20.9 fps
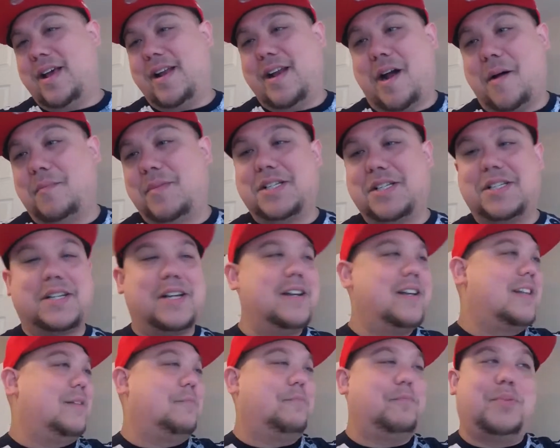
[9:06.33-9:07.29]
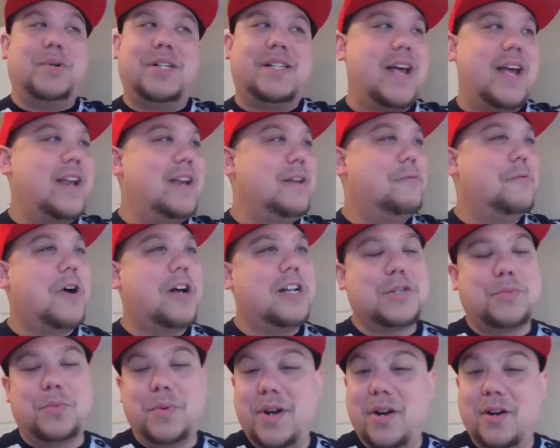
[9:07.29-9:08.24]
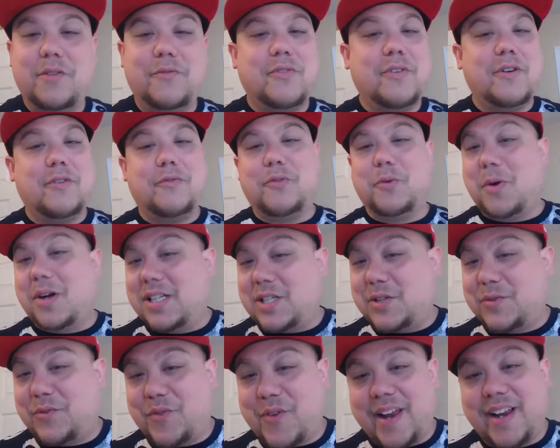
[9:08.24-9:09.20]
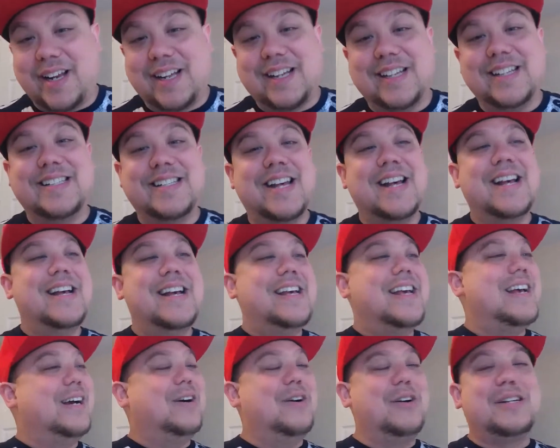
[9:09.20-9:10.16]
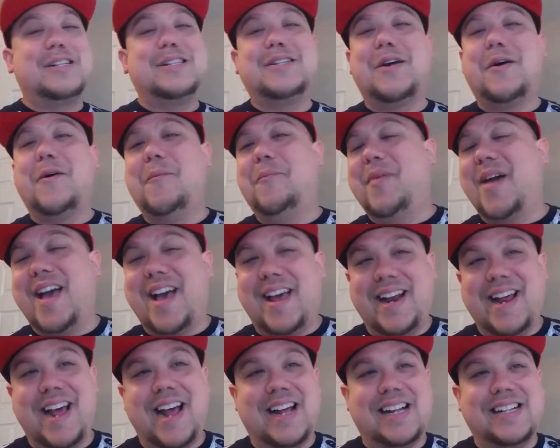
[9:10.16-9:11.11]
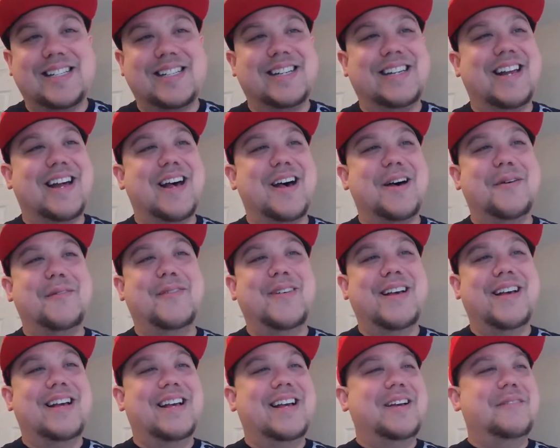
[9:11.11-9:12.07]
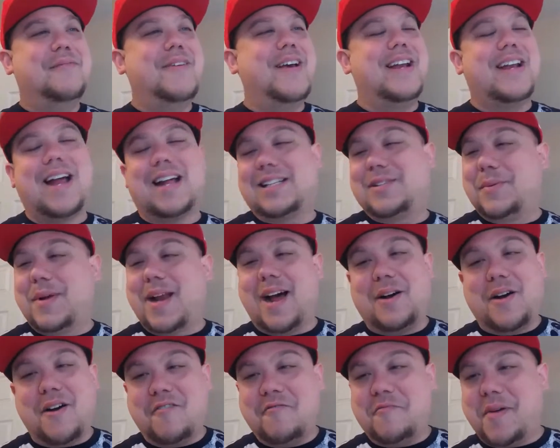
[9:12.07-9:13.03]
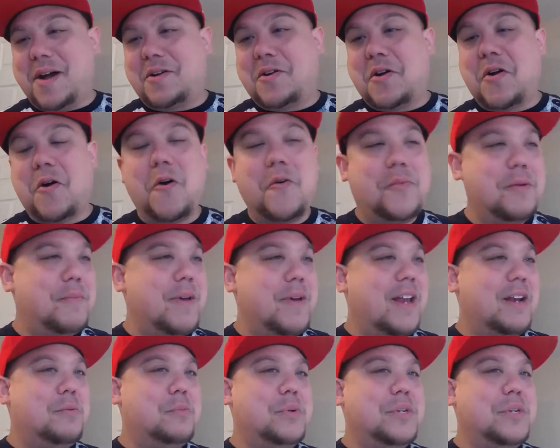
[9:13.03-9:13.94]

And I'm just going to pretend it was real, even if it was fake, because it looked so badass. And, man, that's what I love about Kobe, man.